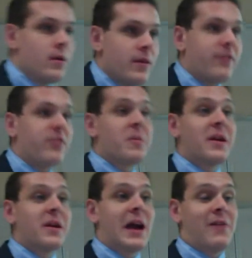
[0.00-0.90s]
this is
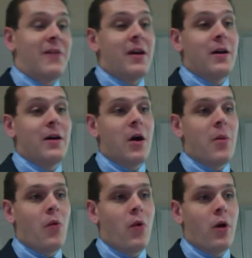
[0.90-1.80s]
going to be kind of
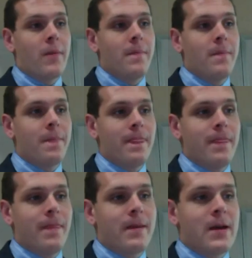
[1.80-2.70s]
a, a more
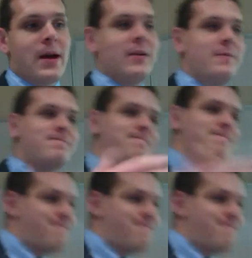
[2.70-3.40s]
kind of